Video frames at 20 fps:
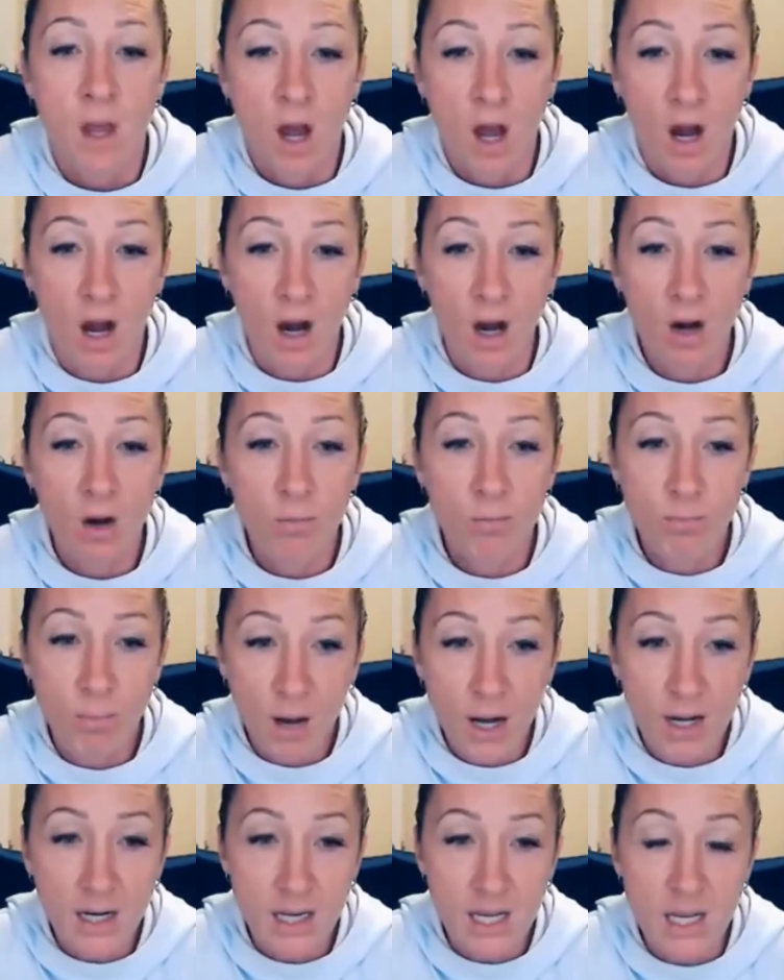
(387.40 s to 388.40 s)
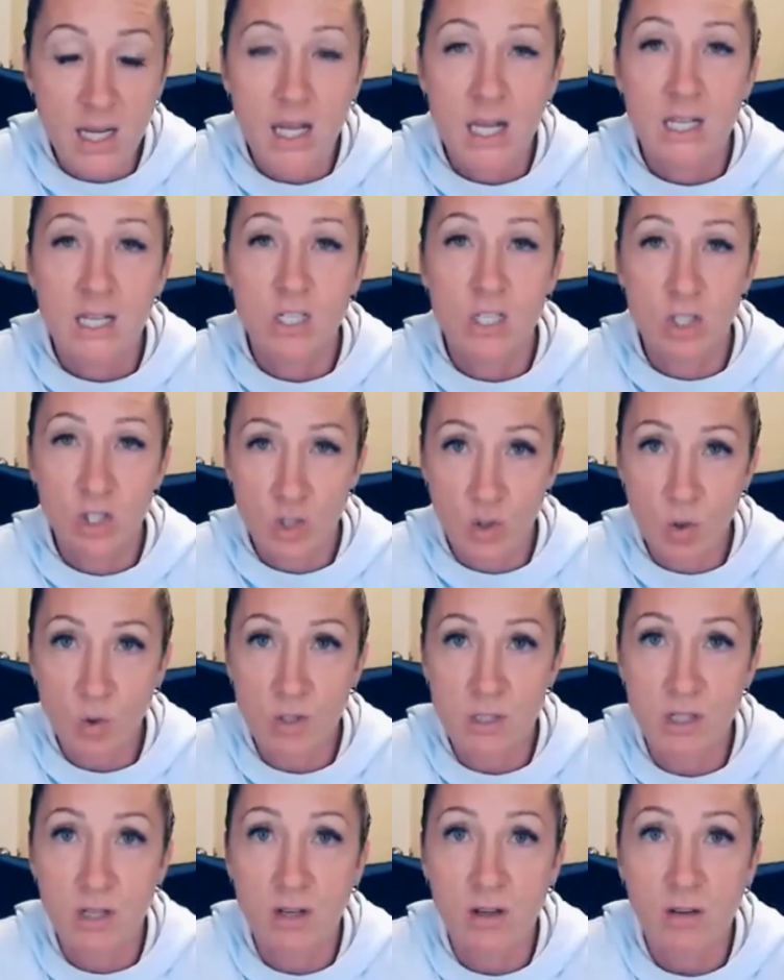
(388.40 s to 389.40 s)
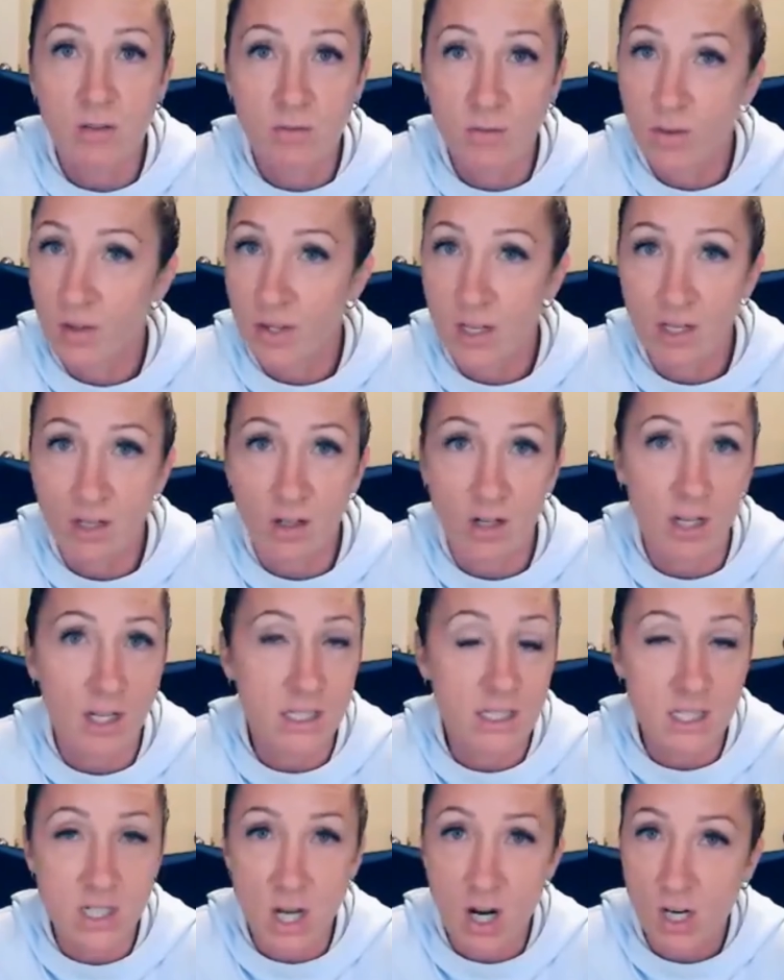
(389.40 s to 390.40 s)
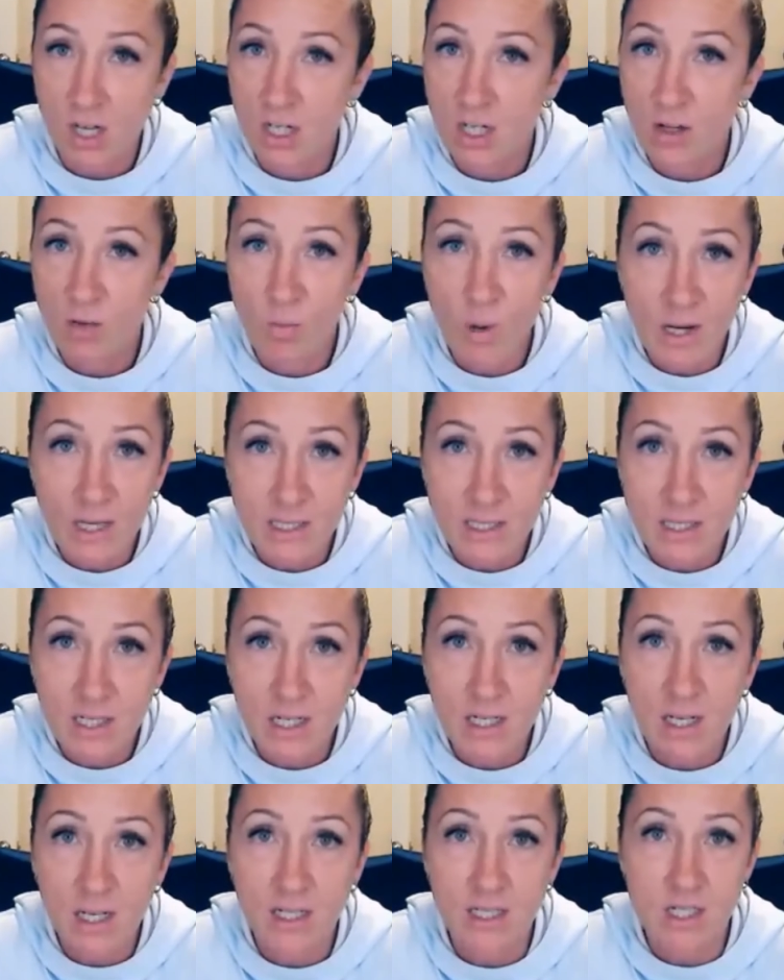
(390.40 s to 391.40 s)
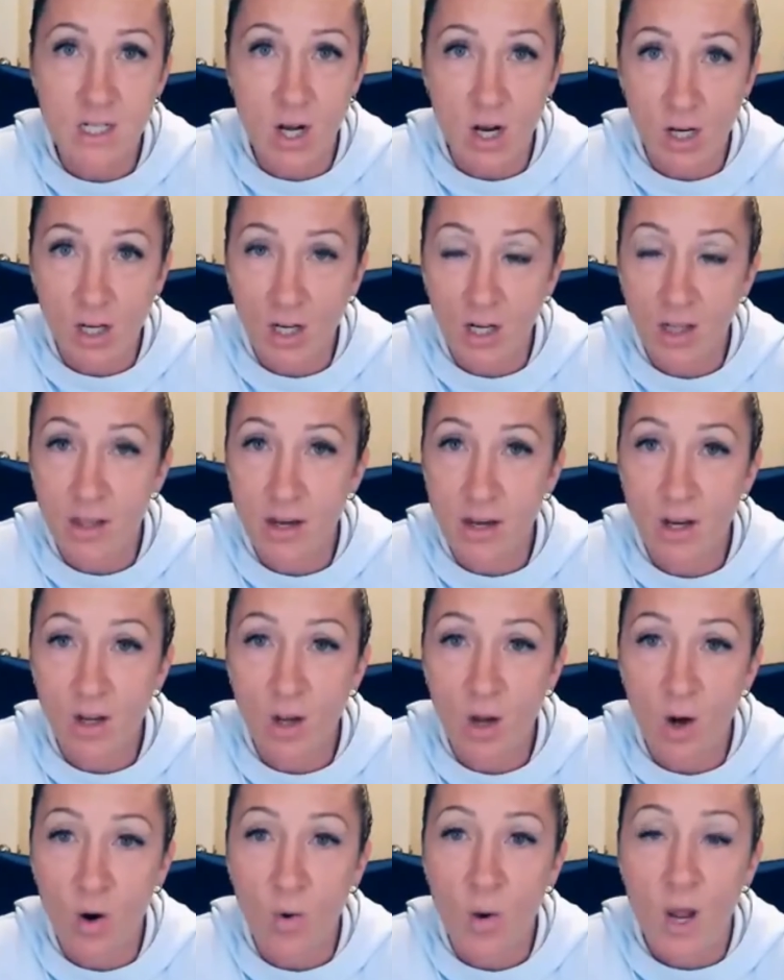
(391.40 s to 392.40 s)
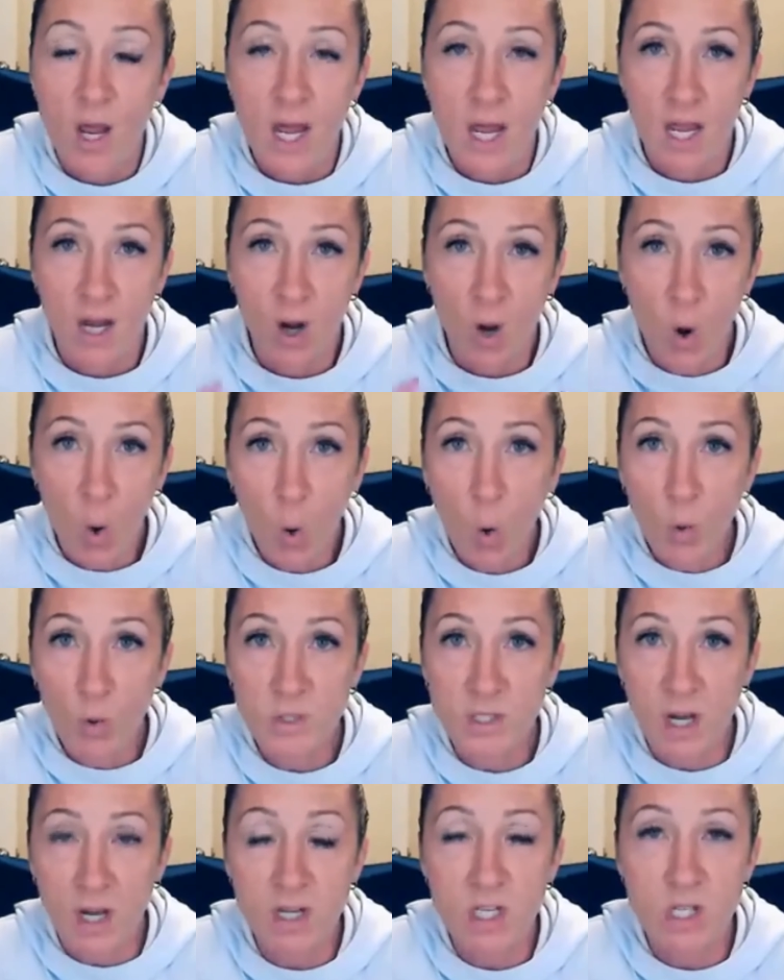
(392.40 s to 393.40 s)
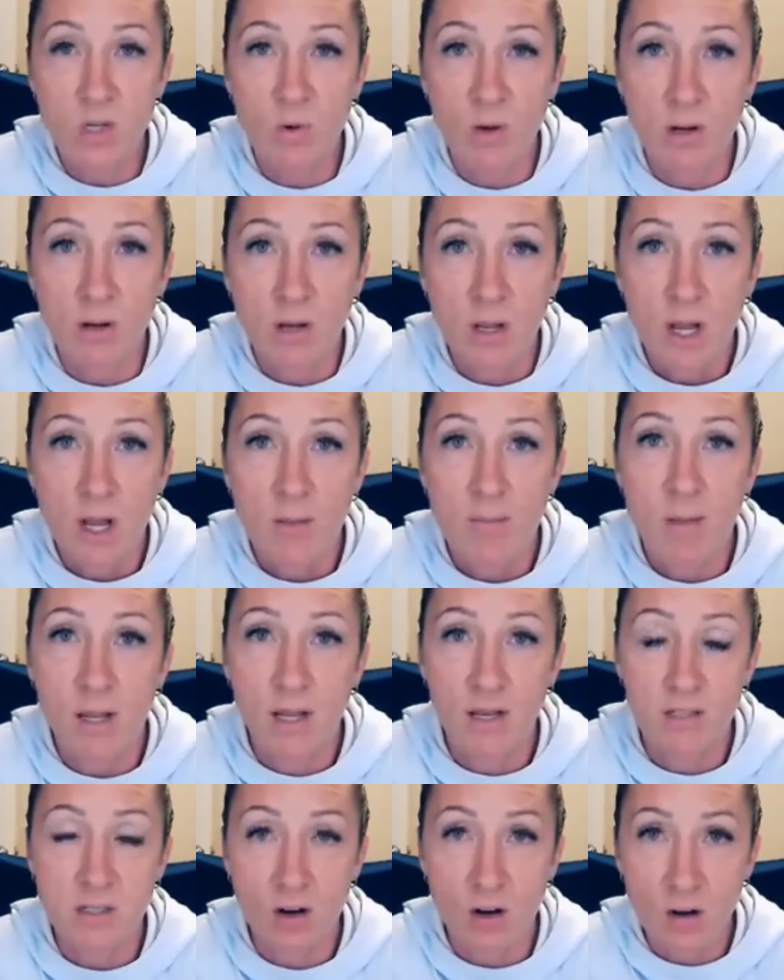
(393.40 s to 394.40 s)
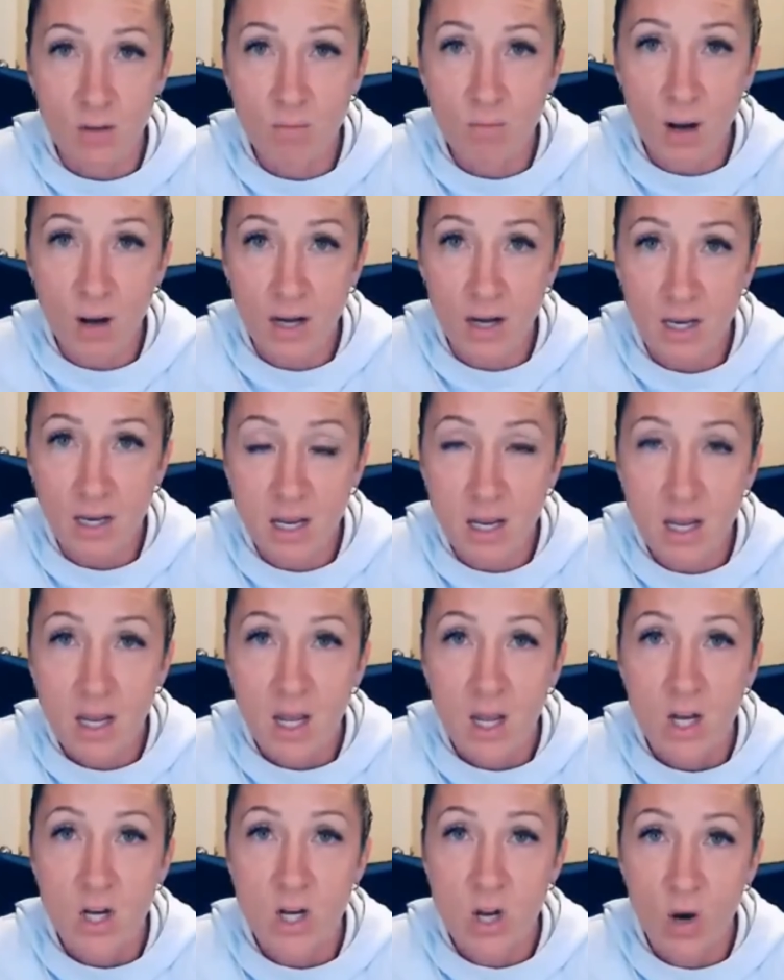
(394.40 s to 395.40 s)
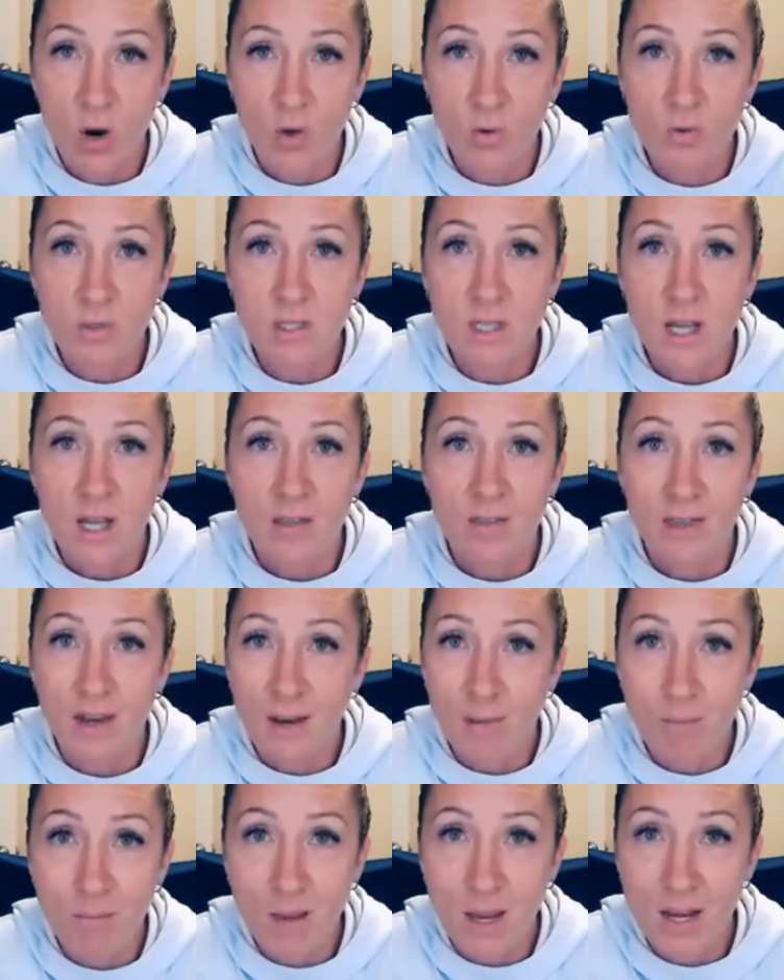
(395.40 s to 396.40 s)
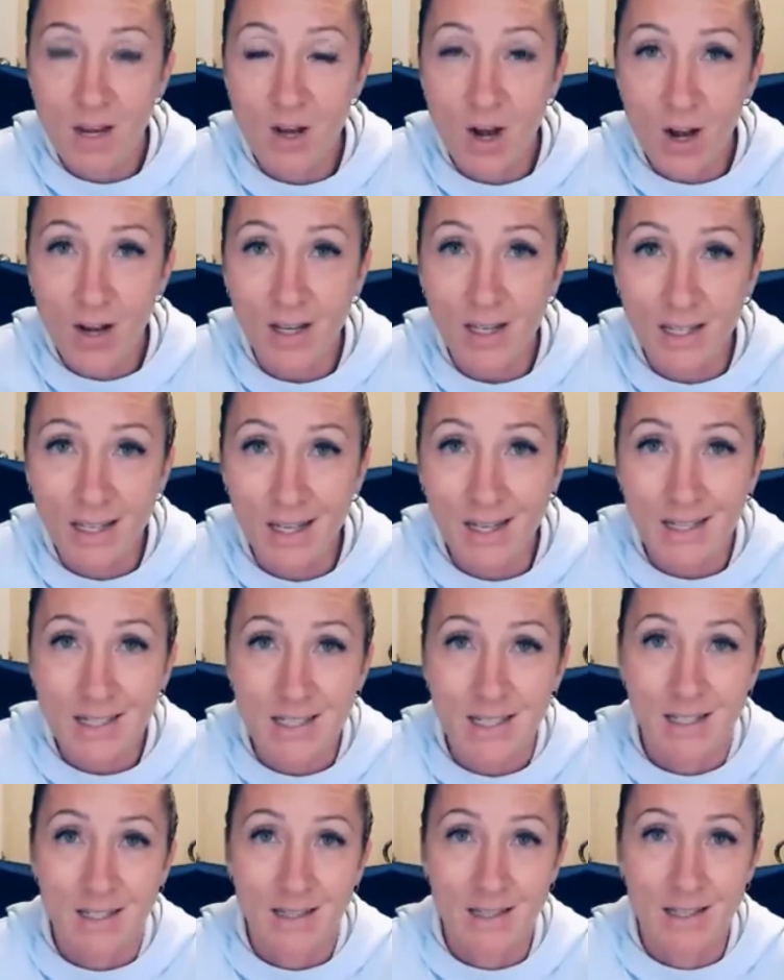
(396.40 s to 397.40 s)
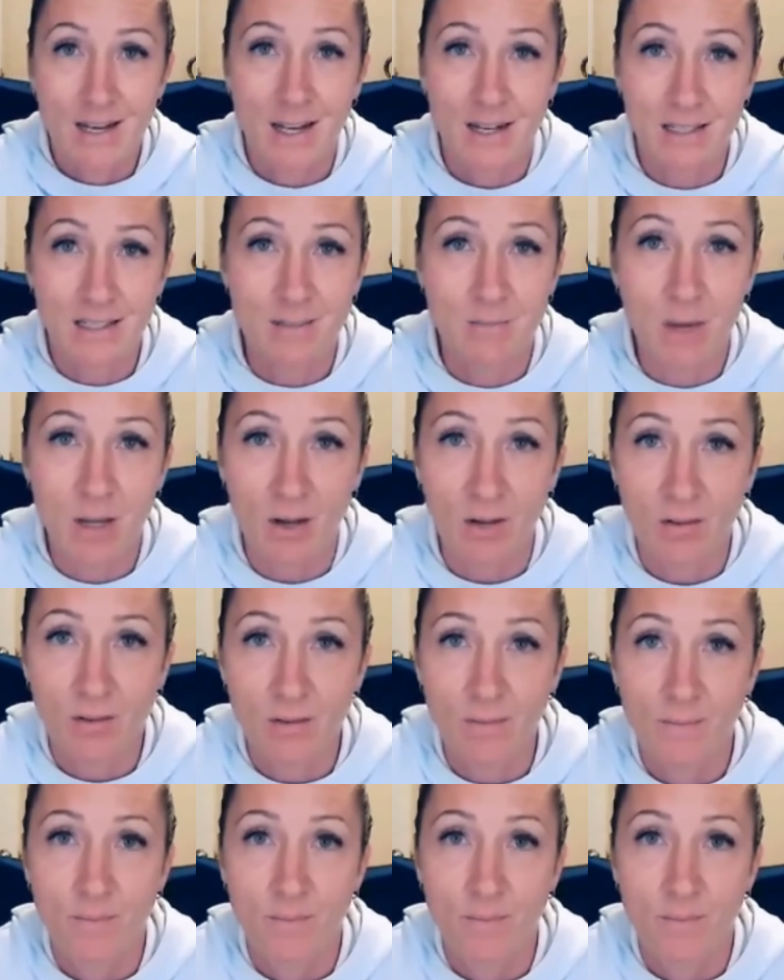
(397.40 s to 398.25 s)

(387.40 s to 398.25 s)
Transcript: our body stores it for later. It's not going to waste it. It's not going to let it go. It holds on to it because our body knows that it may not get the next meal.